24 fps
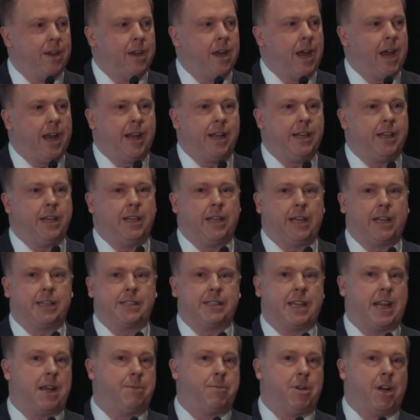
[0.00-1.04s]
And like I
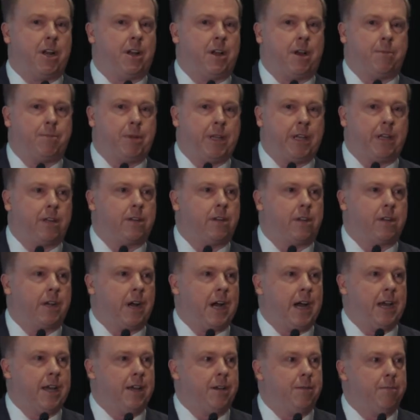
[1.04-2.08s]
said, I'm not a political
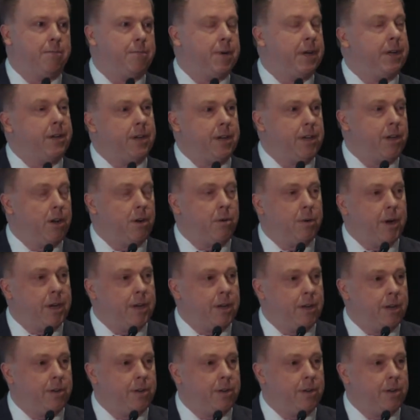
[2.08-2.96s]
guy, but you know what?